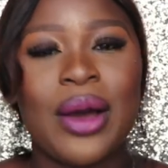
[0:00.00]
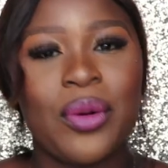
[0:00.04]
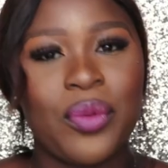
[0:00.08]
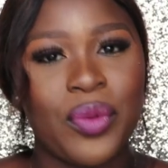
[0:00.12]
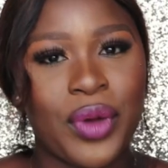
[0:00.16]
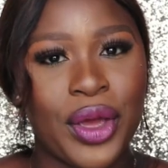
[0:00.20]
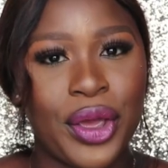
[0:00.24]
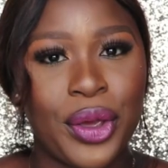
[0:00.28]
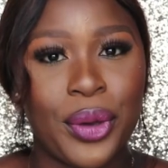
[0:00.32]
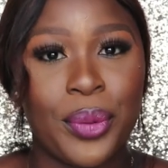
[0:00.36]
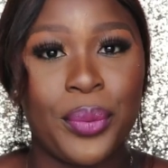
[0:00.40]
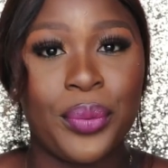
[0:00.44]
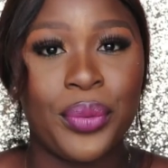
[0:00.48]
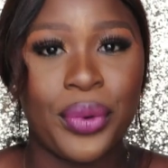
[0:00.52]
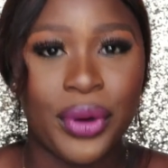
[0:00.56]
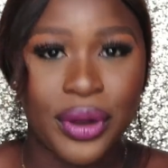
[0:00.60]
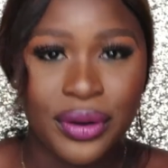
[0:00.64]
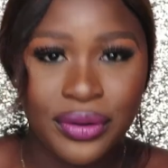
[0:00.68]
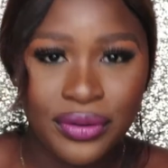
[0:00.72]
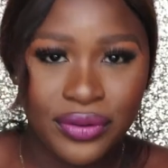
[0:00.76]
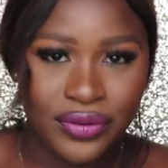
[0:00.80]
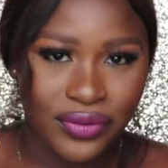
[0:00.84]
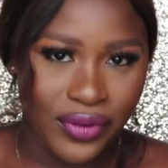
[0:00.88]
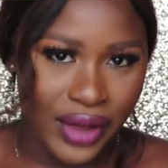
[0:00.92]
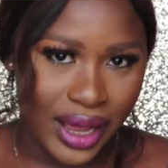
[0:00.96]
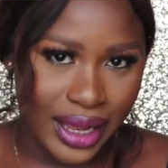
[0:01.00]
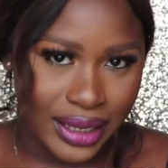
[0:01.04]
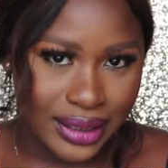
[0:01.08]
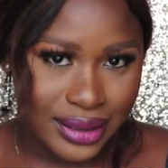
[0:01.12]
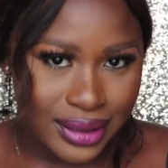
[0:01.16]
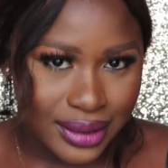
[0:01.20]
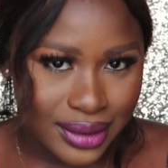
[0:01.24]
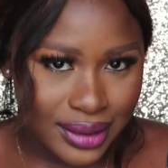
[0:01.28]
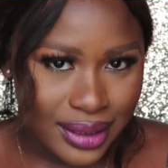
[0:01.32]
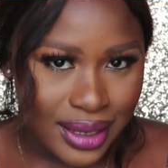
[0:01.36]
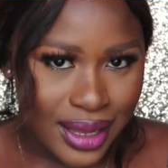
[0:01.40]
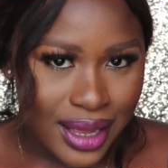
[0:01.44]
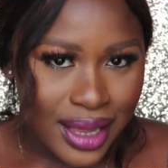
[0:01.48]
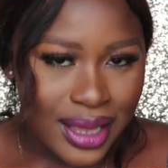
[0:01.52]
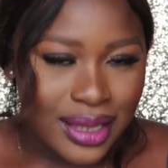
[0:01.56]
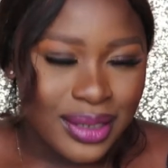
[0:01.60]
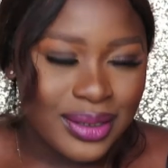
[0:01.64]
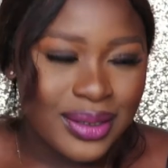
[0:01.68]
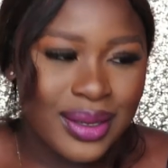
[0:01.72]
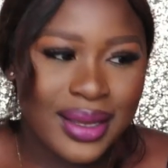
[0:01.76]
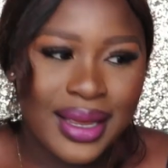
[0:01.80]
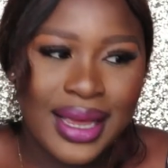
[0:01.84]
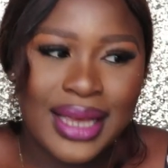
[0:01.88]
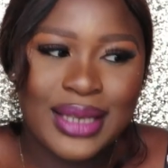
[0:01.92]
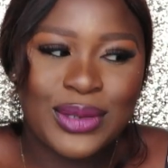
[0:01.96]
that way you burn fat.
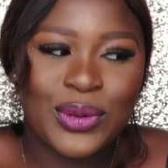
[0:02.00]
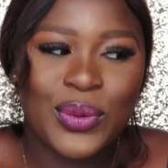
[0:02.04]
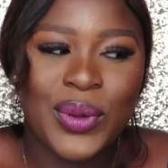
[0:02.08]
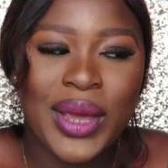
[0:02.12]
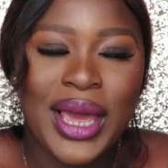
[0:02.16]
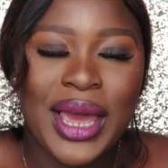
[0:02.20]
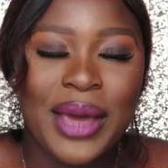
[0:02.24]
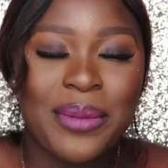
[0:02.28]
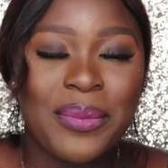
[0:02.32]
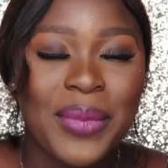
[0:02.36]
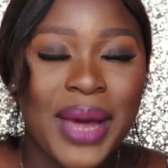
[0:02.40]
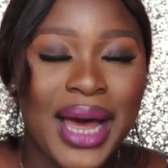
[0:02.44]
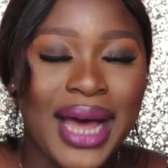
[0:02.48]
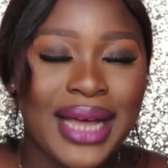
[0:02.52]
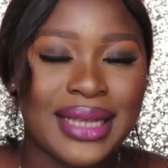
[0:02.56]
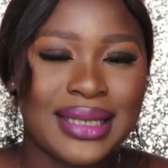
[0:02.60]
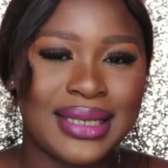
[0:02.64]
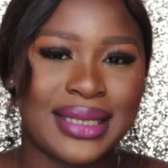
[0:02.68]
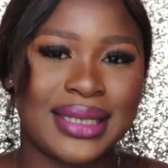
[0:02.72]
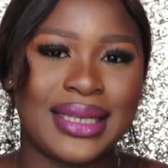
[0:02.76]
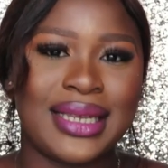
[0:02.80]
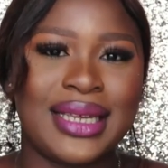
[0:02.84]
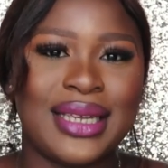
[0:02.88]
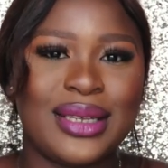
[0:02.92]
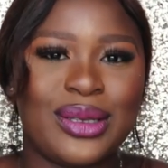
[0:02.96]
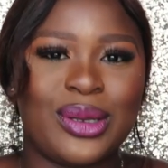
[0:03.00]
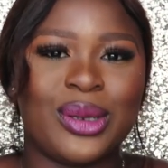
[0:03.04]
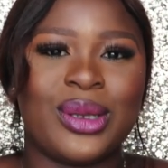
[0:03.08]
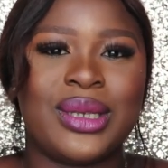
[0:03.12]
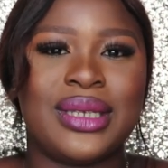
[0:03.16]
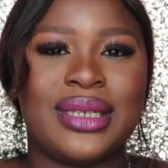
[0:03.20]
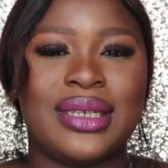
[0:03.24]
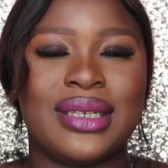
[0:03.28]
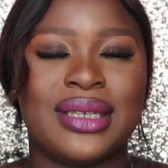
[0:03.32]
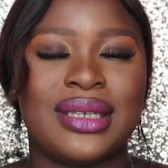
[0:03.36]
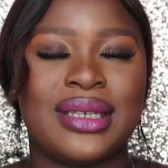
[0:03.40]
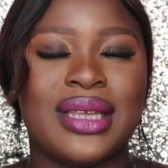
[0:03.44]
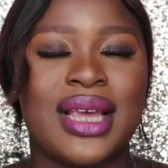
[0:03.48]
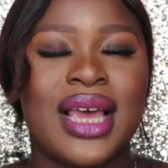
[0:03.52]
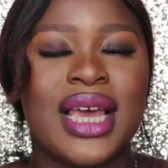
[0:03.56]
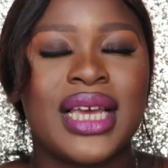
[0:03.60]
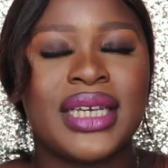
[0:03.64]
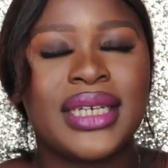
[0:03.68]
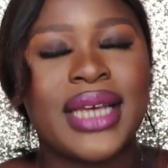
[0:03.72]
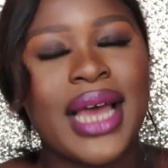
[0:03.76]
So yes, we aim at ketosis.